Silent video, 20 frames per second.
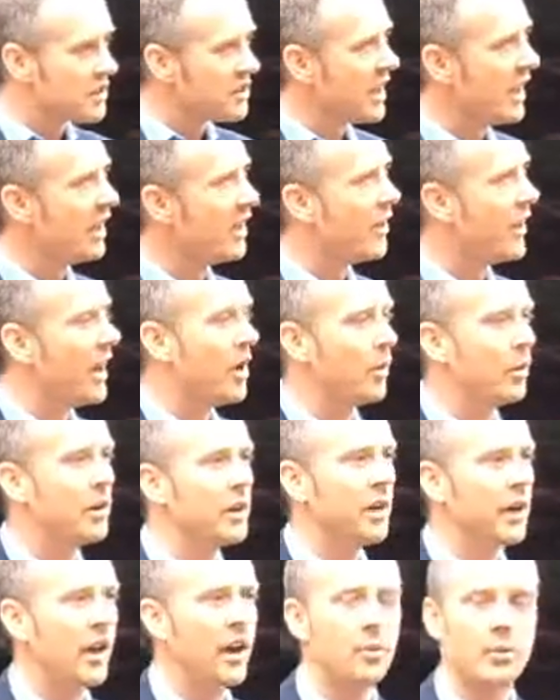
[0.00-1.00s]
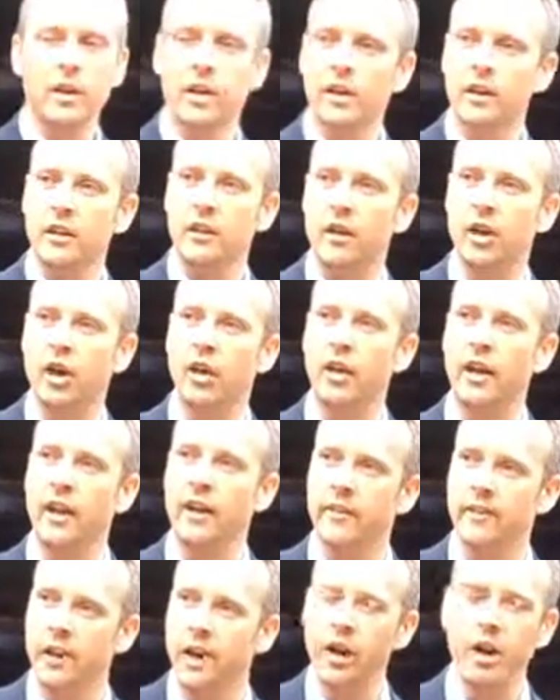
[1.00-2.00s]
to tell you how we're getting on,
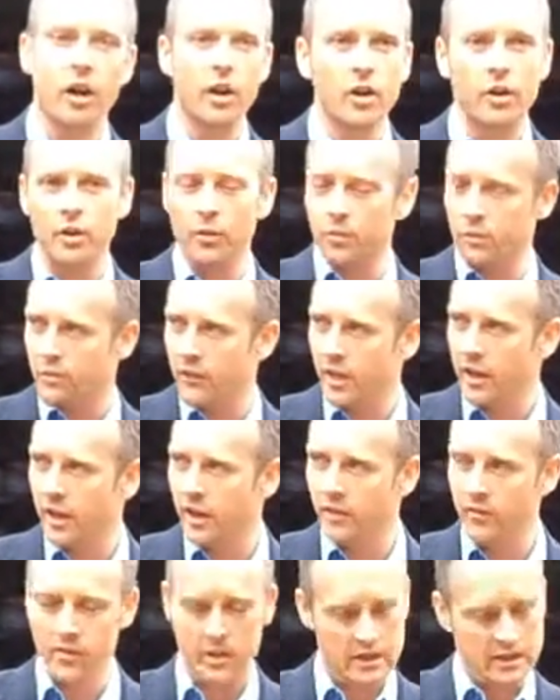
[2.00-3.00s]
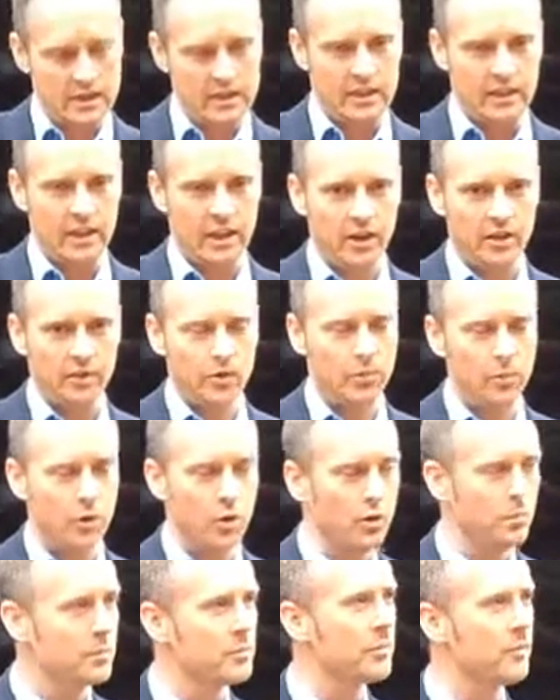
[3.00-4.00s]
and the hire of a
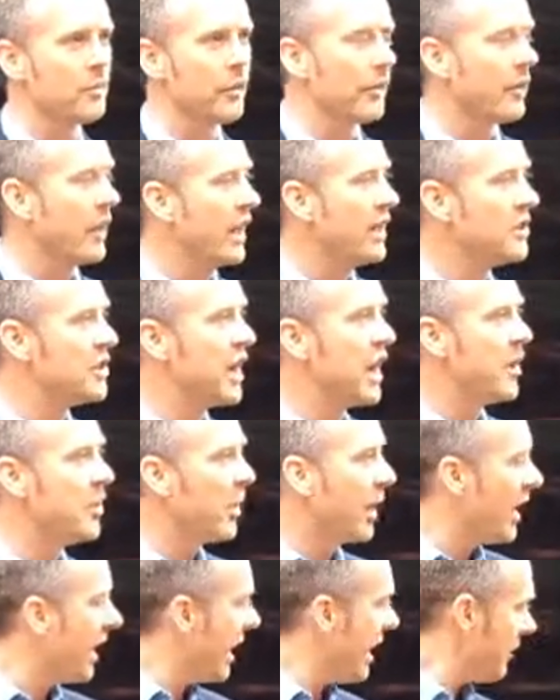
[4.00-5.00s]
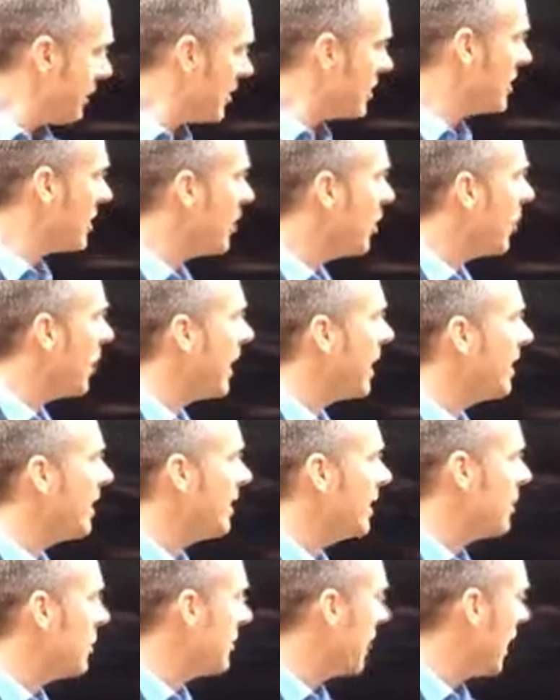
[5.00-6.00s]
room for an AGM. But every single penny that you